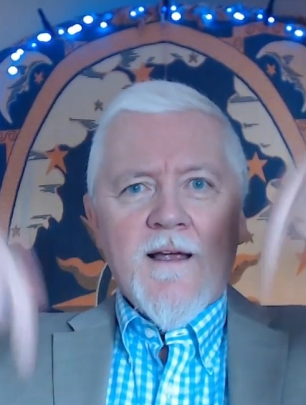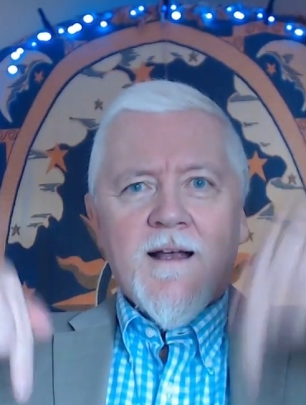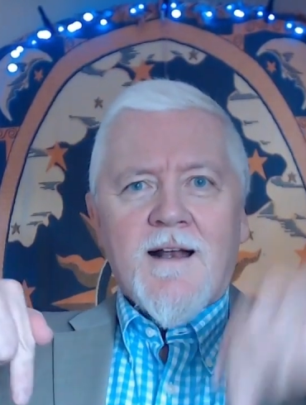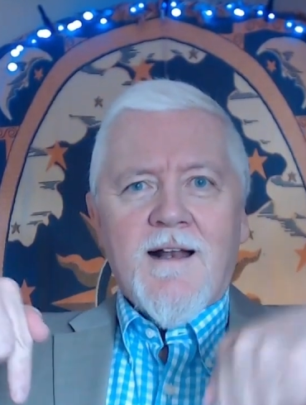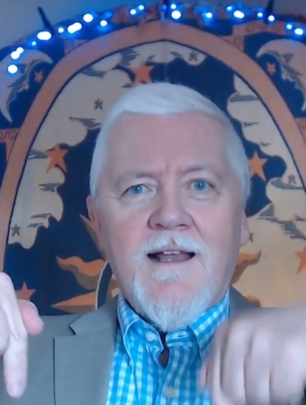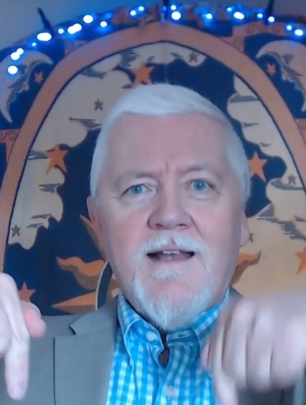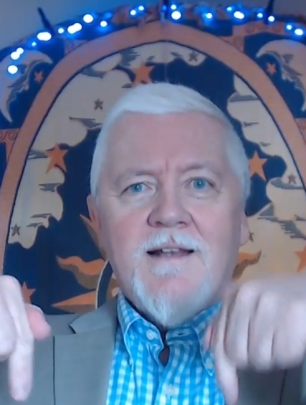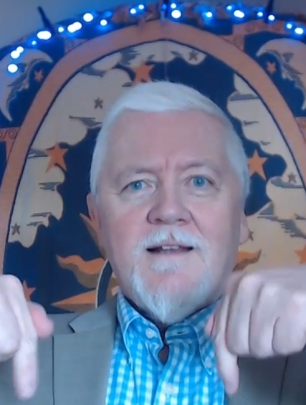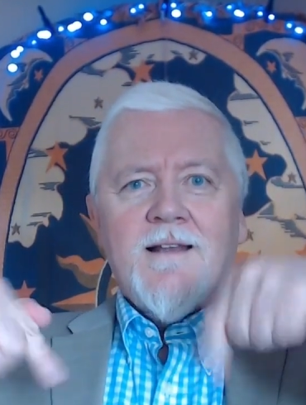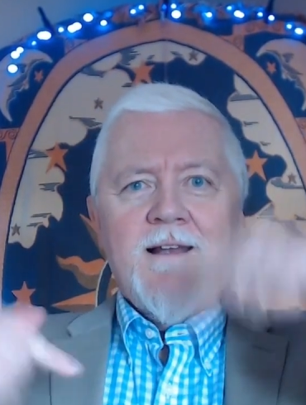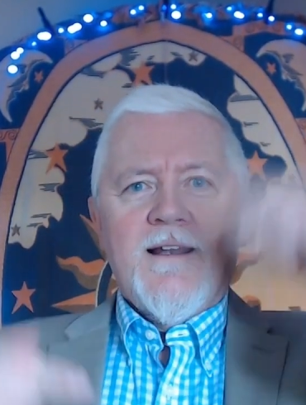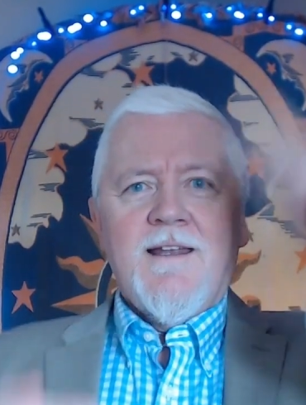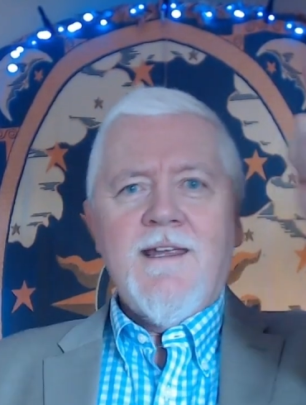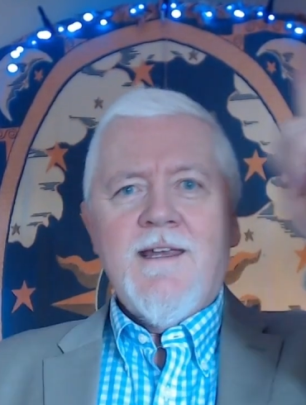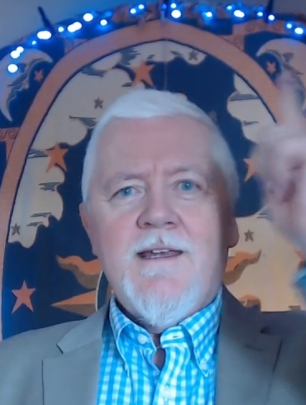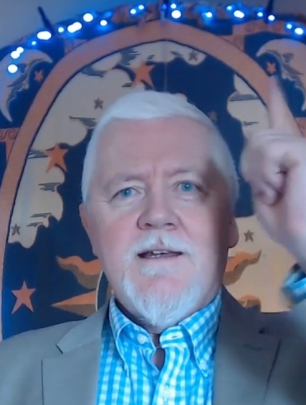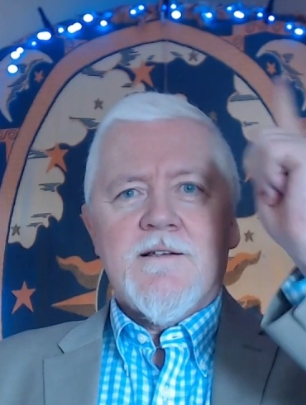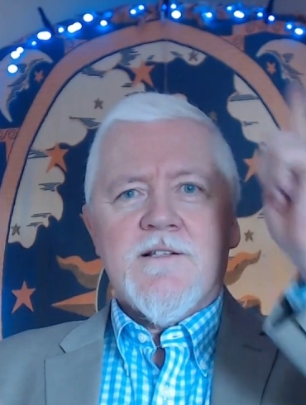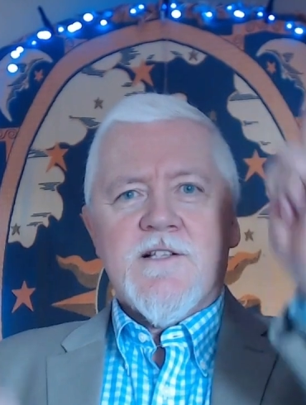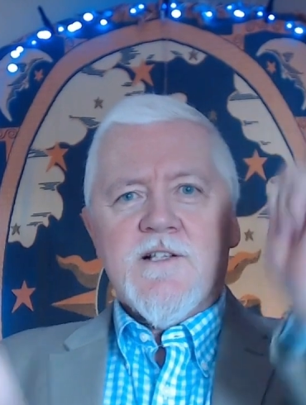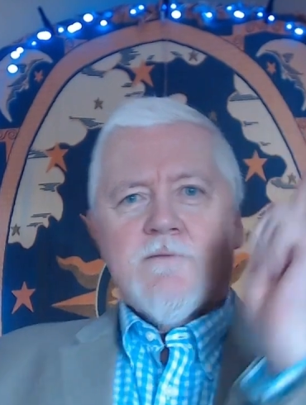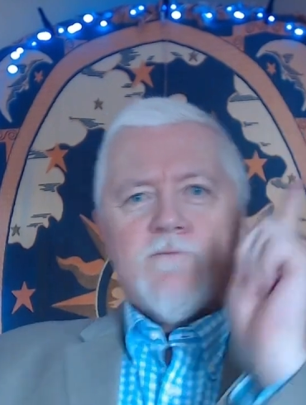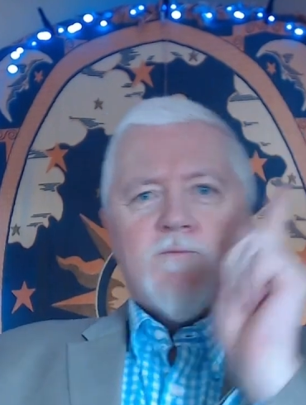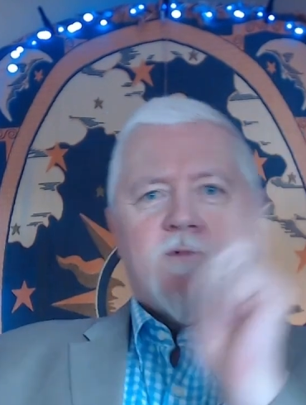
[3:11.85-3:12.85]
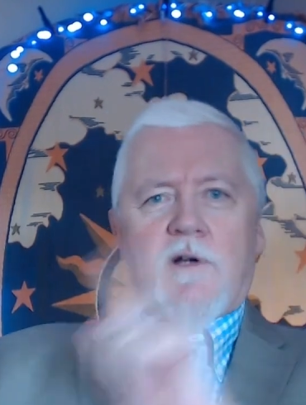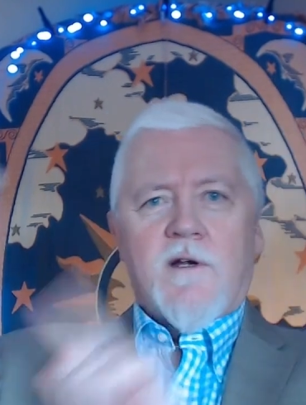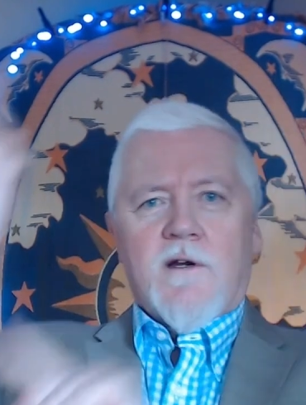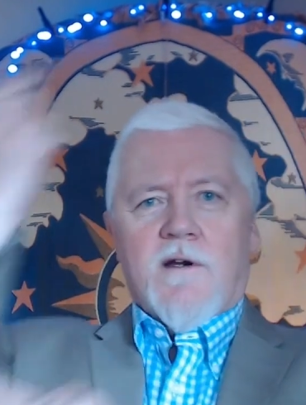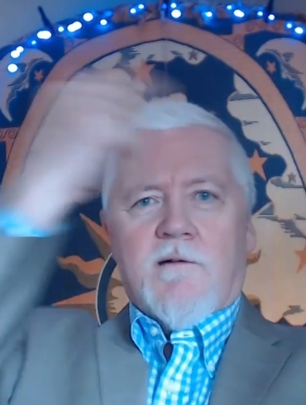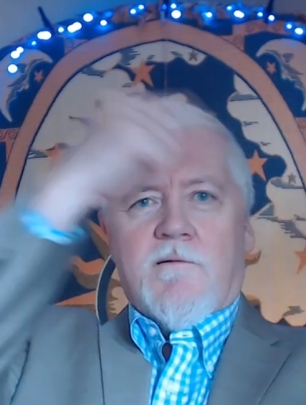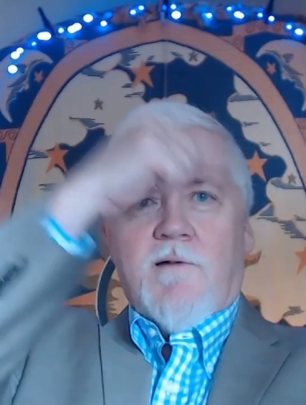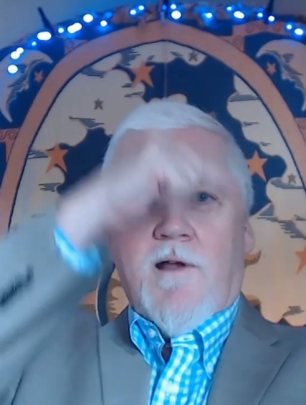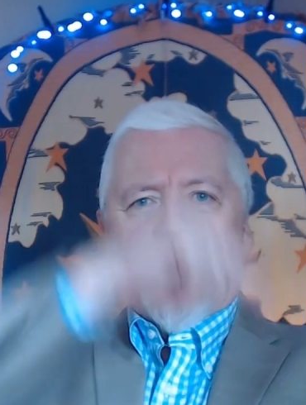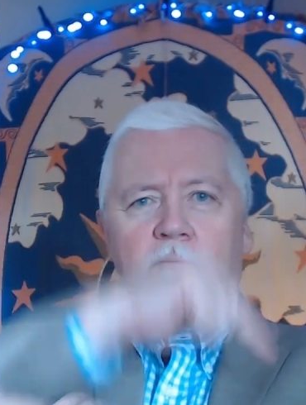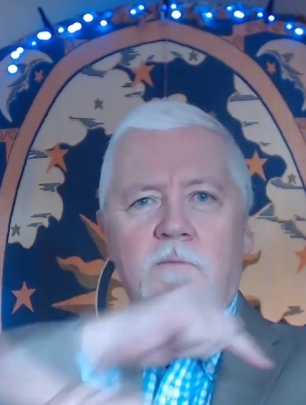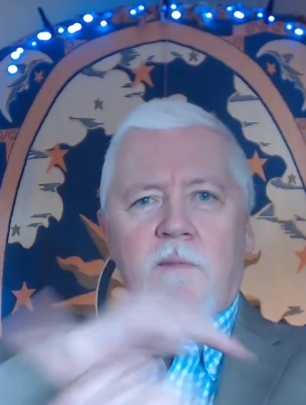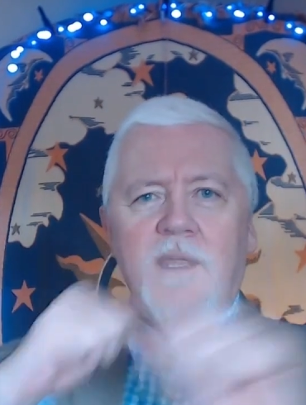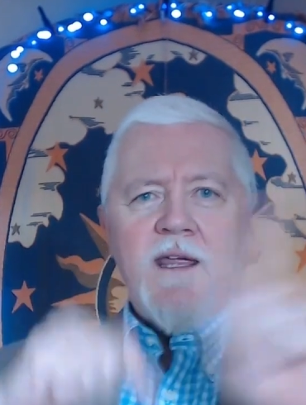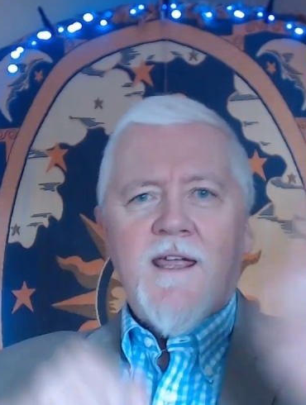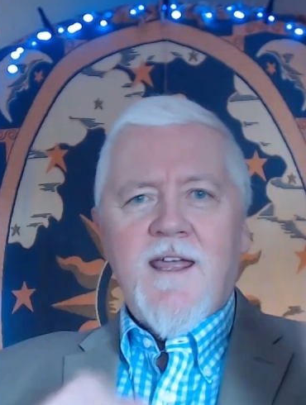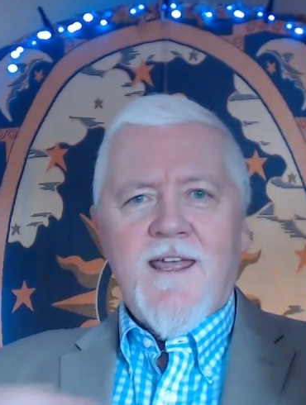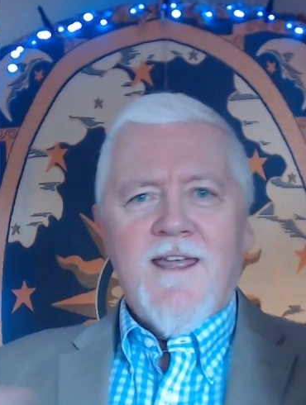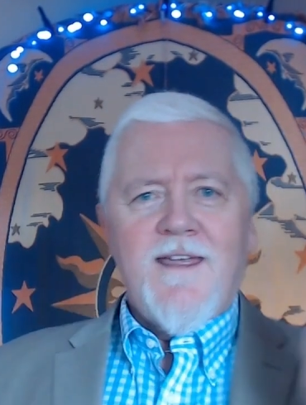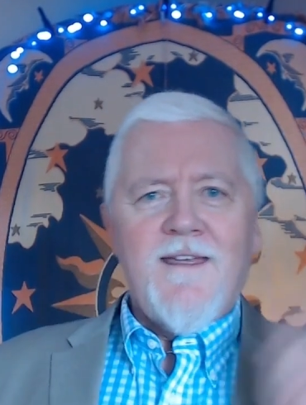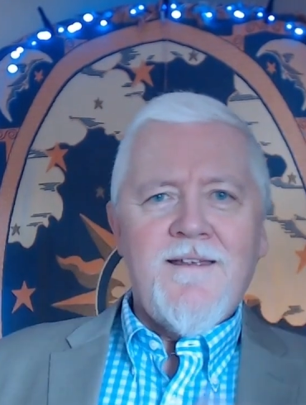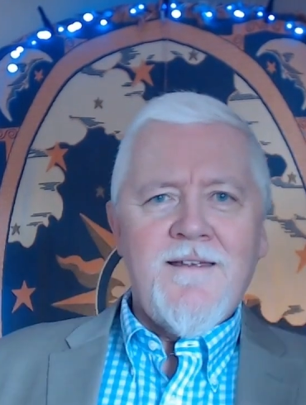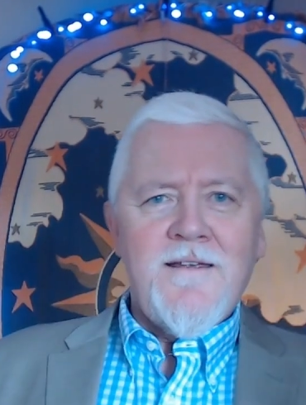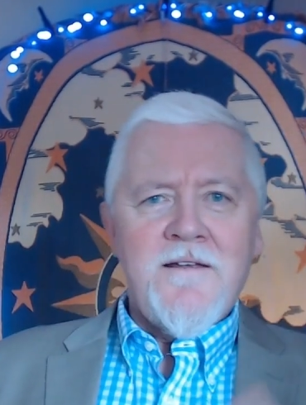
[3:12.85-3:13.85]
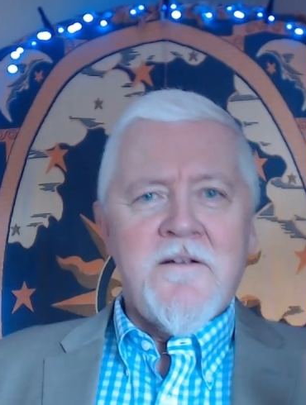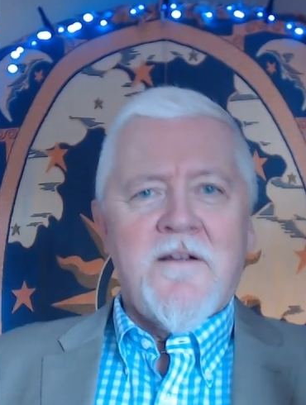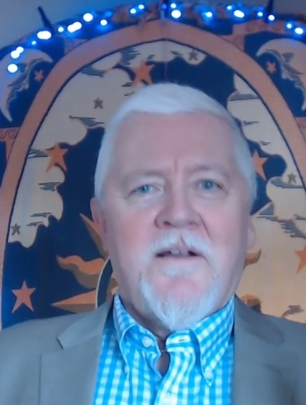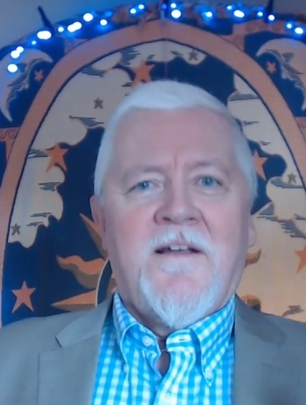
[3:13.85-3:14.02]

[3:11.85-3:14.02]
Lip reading: Click the link somewhere around me here,